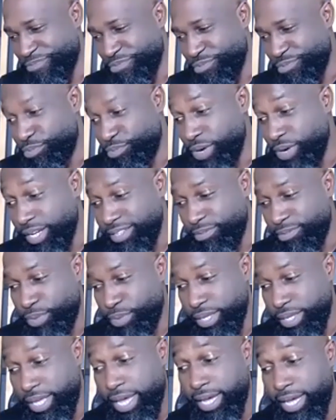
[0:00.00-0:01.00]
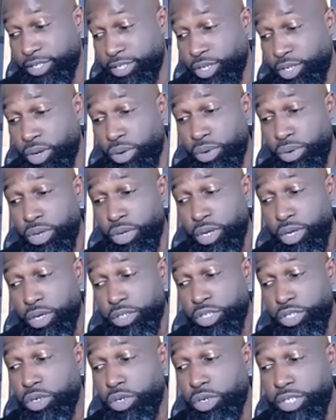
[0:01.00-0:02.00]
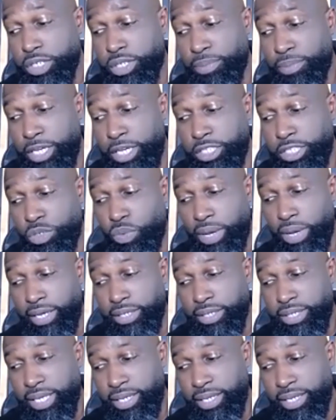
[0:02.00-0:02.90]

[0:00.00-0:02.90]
But yeah, so those are some easy ways,